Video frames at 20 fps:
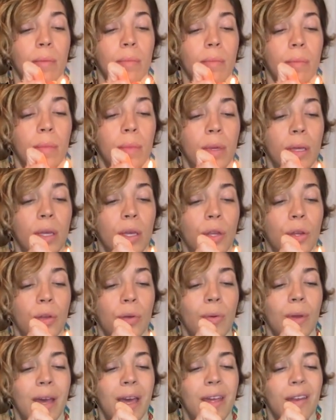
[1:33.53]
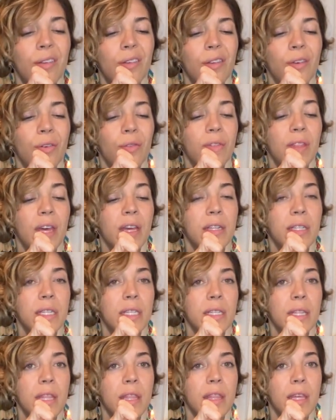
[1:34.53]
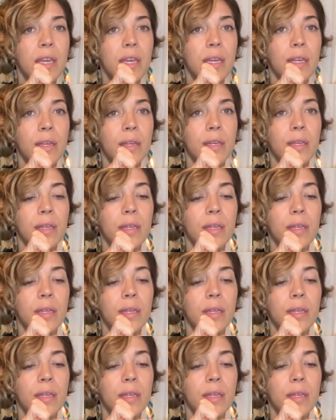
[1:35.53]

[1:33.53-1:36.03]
Meow. I don't know if that did the thing.